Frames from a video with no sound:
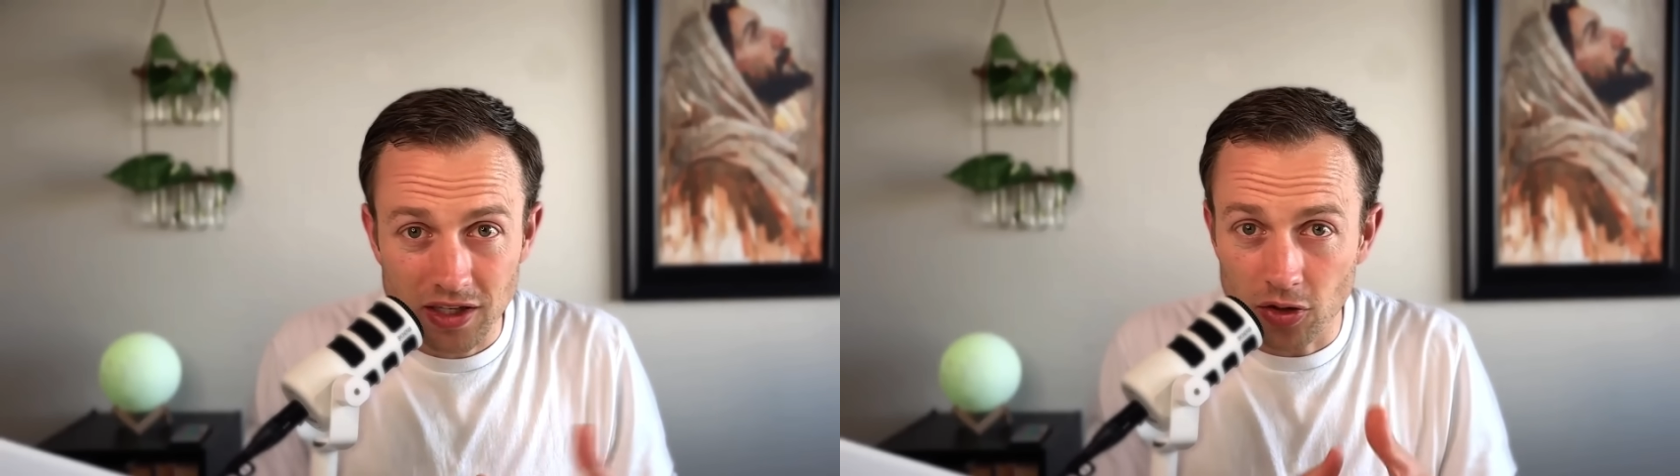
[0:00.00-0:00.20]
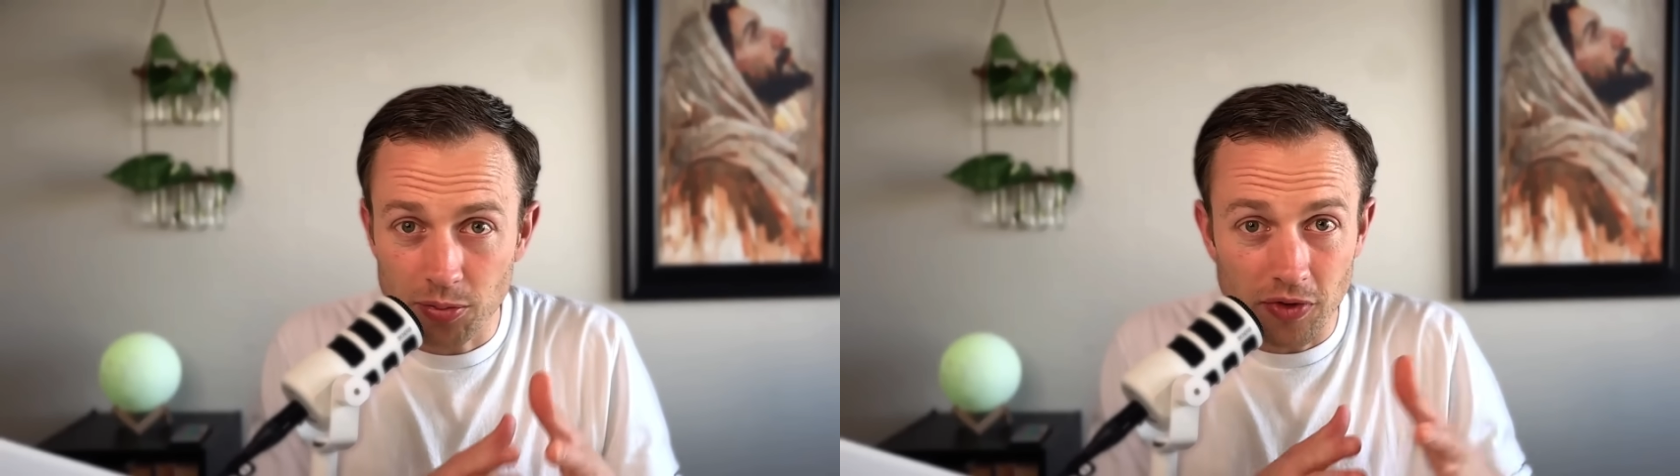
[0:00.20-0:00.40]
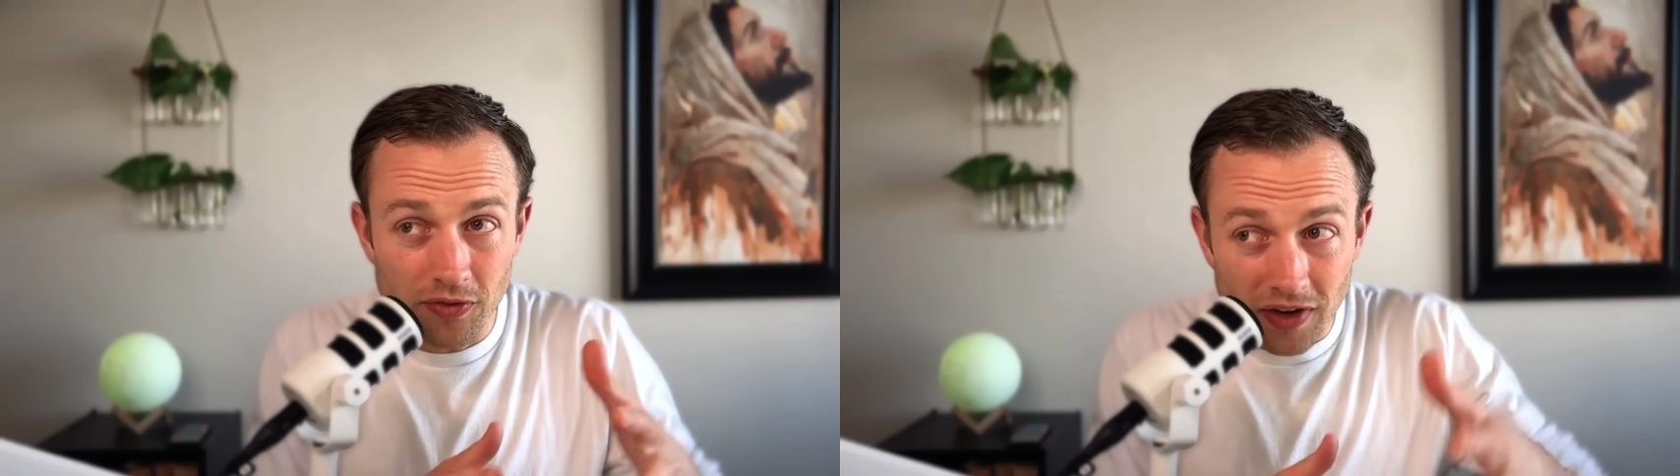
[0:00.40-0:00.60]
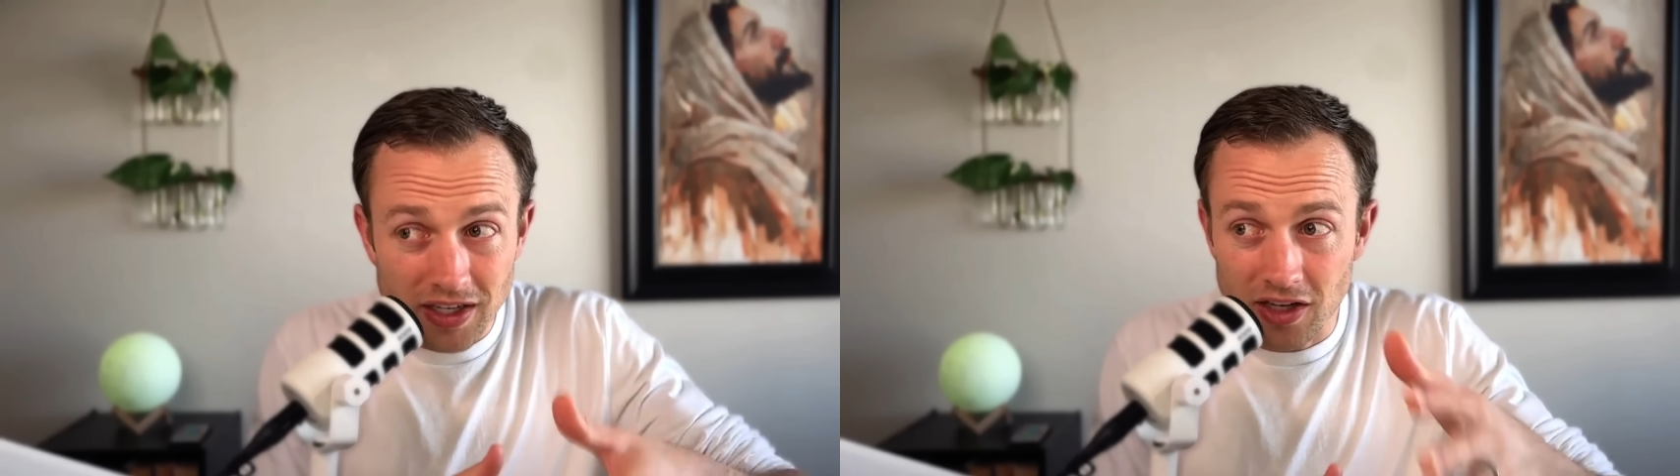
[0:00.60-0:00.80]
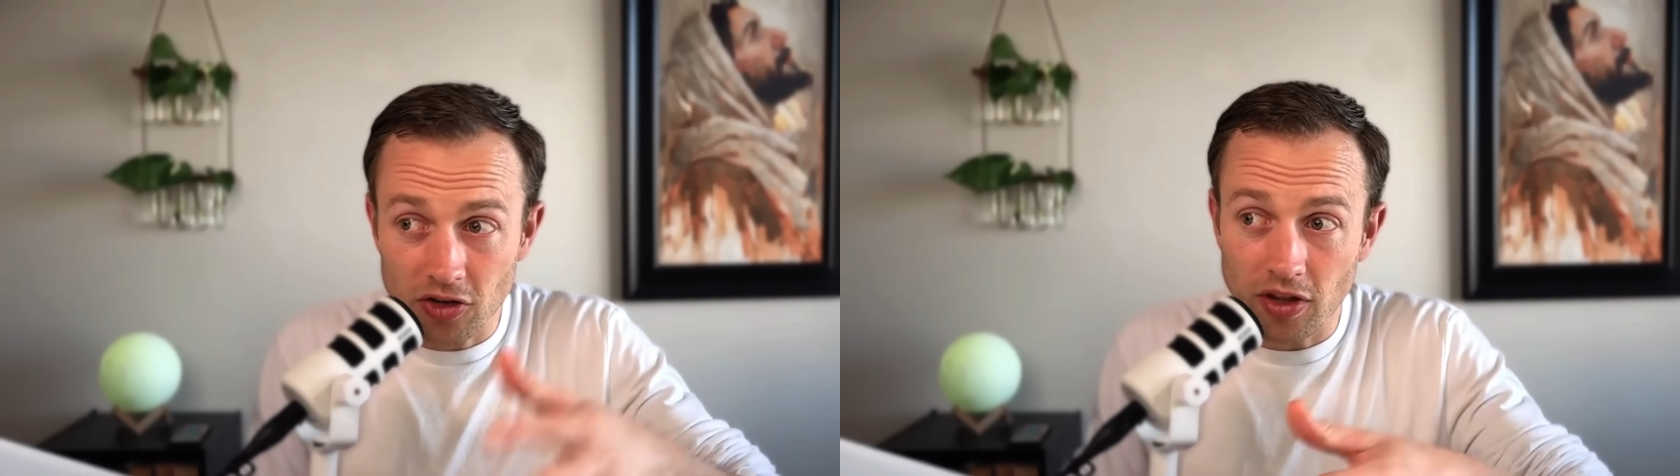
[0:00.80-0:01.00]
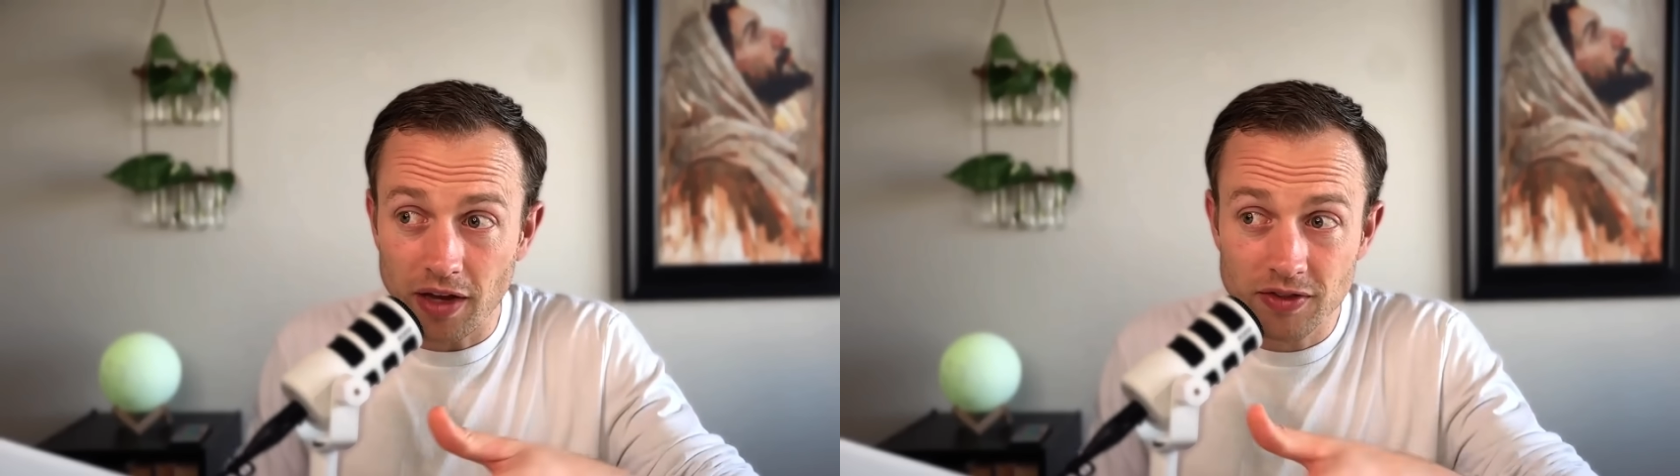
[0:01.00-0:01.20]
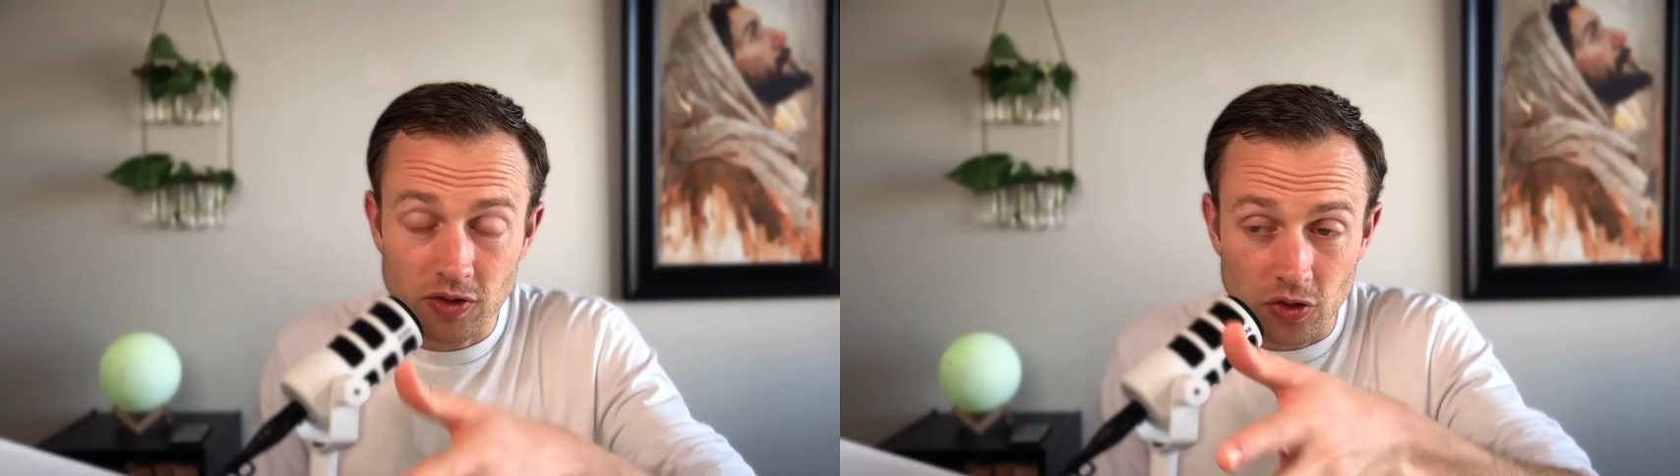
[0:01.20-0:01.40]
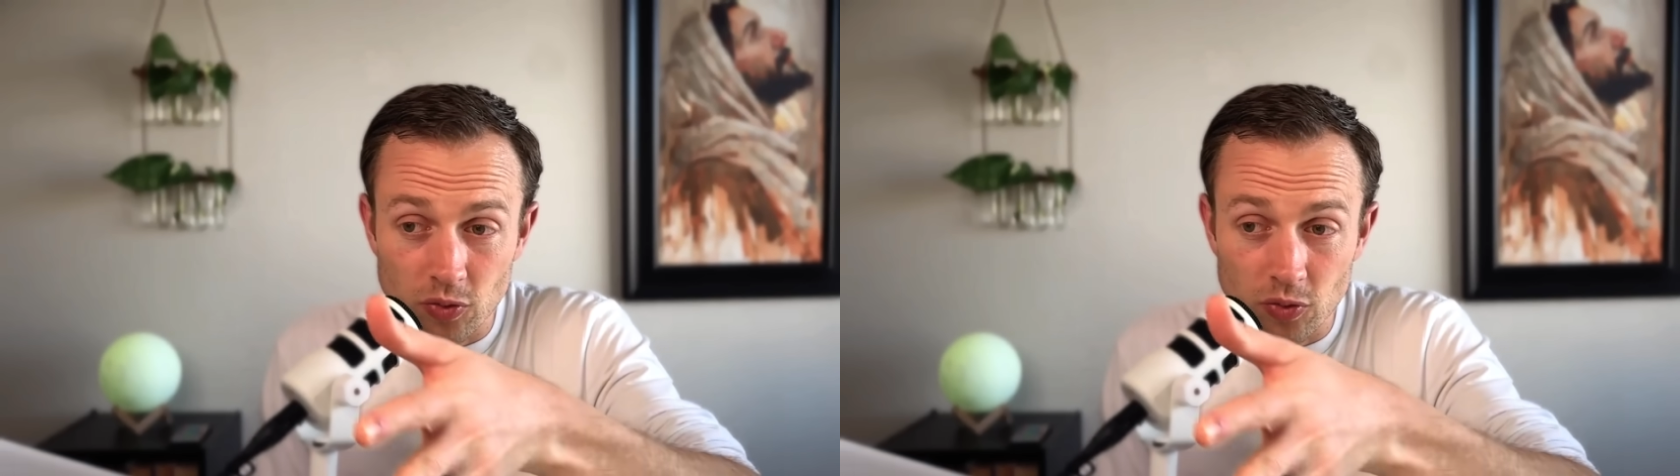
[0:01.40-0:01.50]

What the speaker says: or perfecting your life so you